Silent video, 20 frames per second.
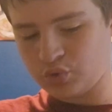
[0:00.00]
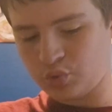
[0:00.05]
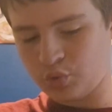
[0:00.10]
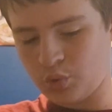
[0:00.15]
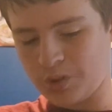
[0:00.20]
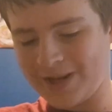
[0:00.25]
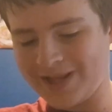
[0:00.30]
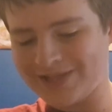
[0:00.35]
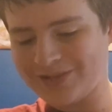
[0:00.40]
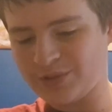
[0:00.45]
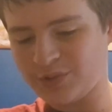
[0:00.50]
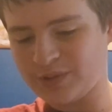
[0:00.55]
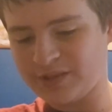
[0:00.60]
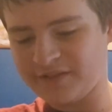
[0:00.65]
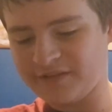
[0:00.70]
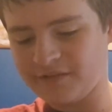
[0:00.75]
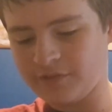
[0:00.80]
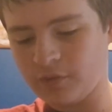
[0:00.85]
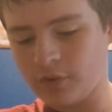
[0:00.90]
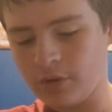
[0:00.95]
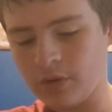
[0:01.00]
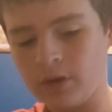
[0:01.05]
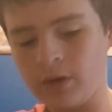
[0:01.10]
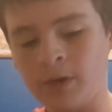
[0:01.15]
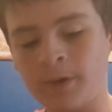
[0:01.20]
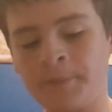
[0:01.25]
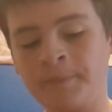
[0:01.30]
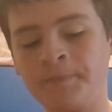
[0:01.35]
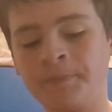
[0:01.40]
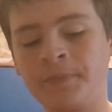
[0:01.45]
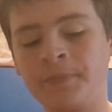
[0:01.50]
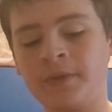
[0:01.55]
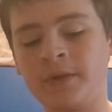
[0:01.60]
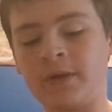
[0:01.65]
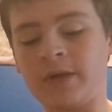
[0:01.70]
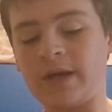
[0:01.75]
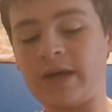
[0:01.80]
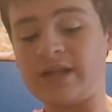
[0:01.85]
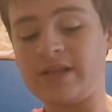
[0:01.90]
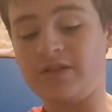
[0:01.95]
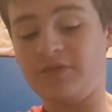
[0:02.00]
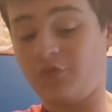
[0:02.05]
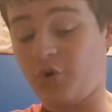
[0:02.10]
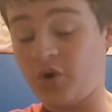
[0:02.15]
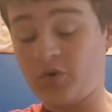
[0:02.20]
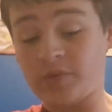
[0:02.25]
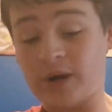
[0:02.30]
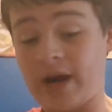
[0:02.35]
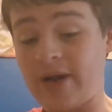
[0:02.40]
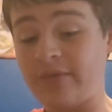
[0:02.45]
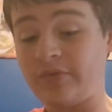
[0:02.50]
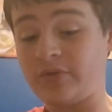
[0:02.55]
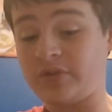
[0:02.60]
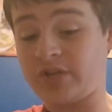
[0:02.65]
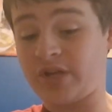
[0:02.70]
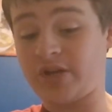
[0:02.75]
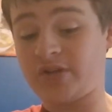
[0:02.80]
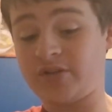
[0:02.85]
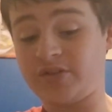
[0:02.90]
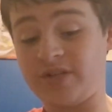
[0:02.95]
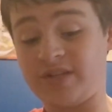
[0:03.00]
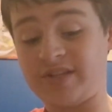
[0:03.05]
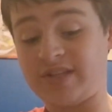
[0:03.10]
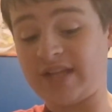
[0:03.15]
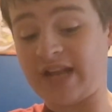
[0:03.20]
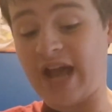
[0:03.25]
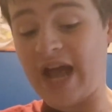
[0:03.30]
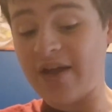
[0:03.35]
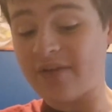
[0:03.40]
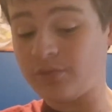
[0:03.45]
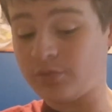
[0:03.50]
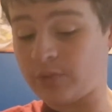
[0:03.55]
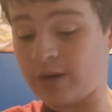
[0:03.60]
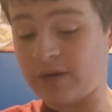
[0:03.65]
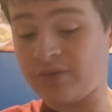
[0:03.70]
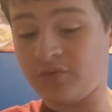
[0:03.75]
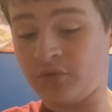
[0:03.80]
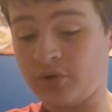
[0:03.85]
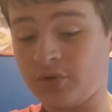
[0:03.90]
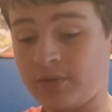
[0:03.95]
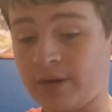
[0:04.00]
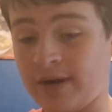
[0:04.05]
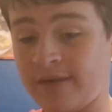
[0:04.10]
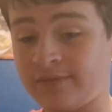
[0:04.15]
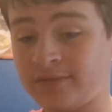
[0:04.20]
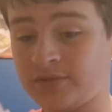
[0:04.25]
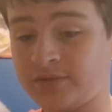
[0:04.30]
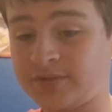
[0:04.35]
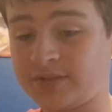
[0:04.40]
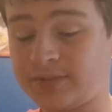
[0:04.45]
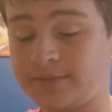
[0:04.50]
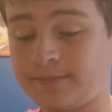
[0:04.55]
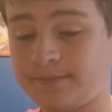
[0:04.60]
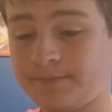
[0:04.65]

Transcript: 2024. And then Void Rivals I also need to get. I haven't read Void Rivals.